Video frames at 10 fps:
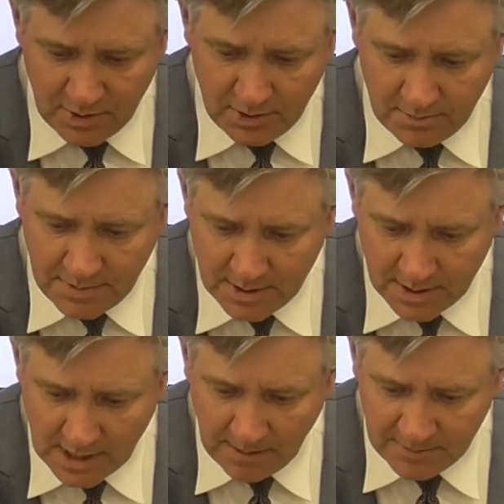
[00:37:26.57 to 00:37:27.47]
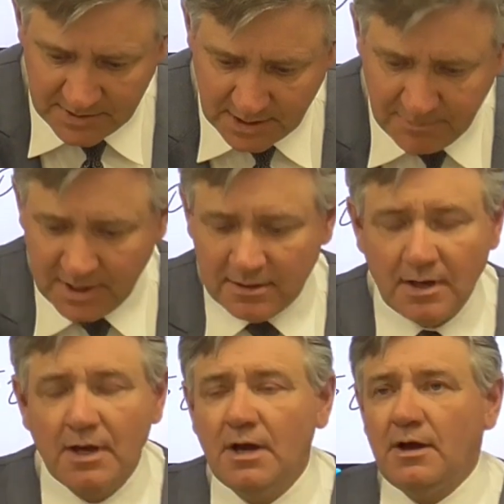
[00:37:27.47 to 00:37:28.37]
Boom, I'm going to dump in
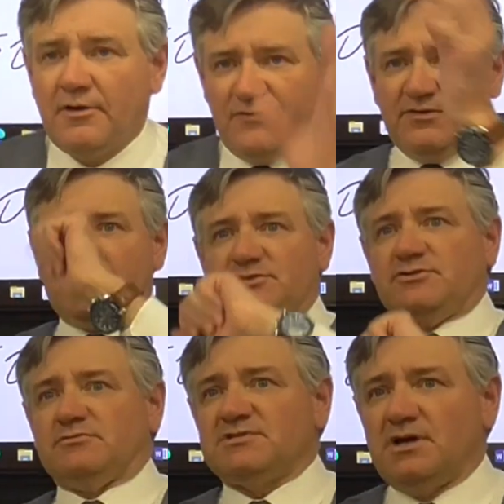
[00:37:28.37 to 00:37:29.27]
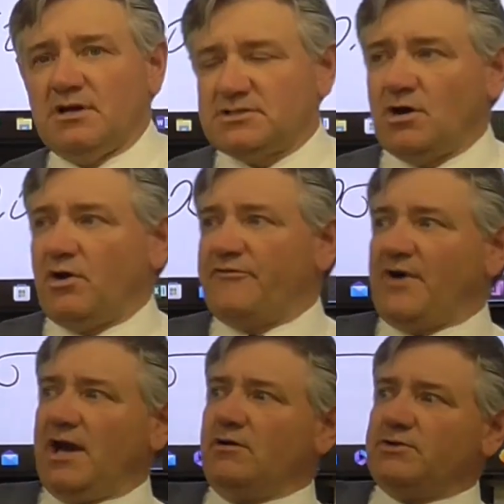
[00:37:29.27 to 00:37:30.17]
50 joules. So if
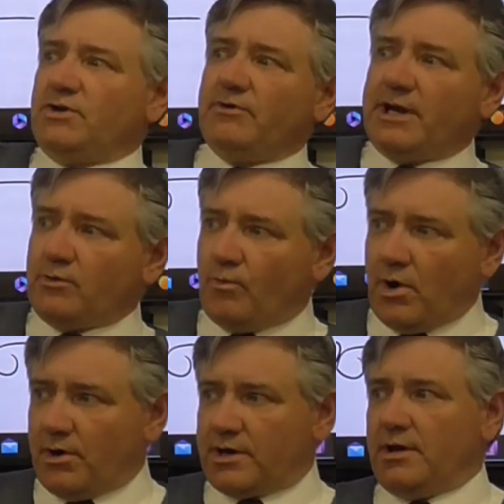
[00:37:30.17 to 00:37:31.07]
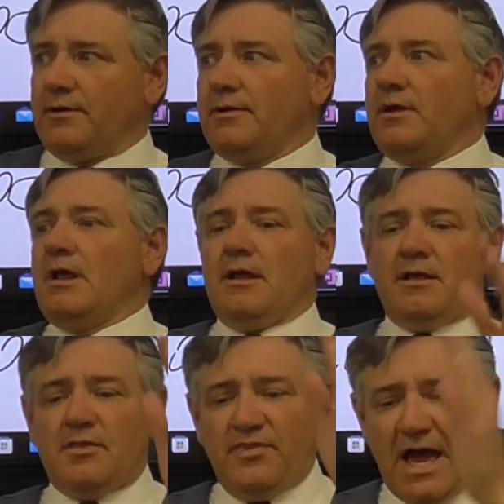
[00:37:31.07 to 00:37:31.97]
I don't do any work,
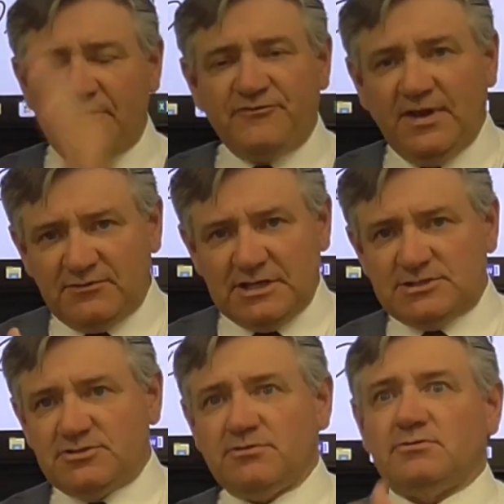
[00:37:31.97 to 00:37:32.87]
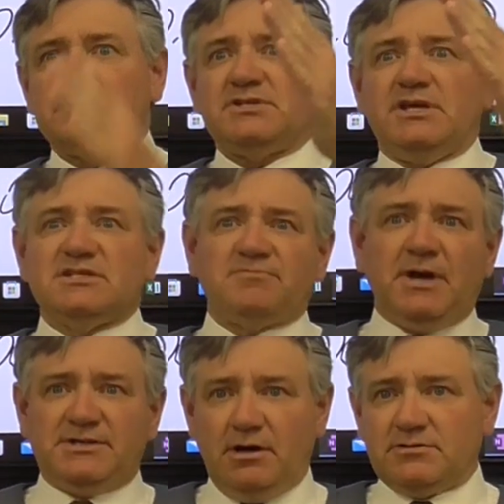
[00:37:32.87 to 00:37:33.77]
that 50 joules is
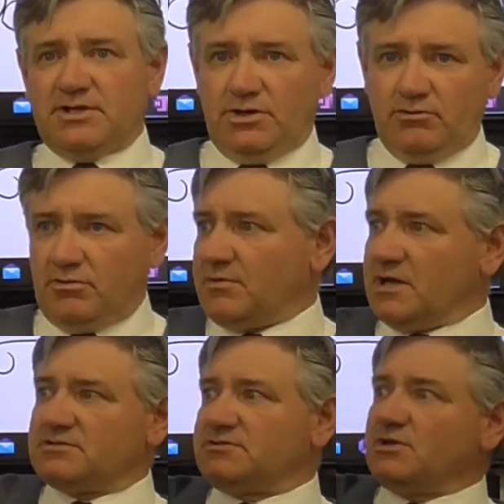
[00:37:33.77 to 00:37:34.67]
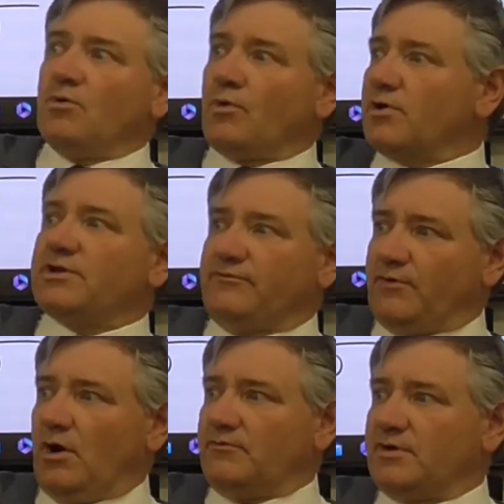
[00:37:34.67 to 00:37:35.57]
my delta U because there's no work
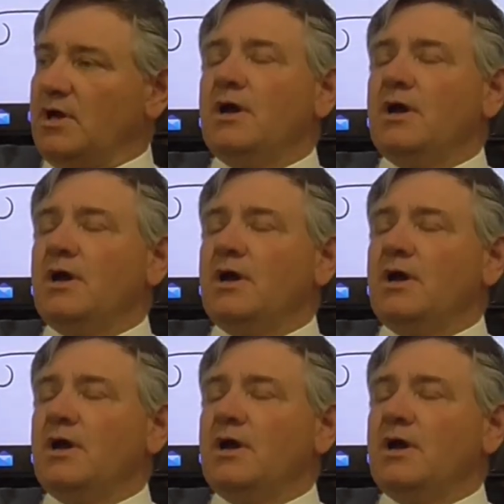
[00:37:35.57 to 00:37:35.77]
involved.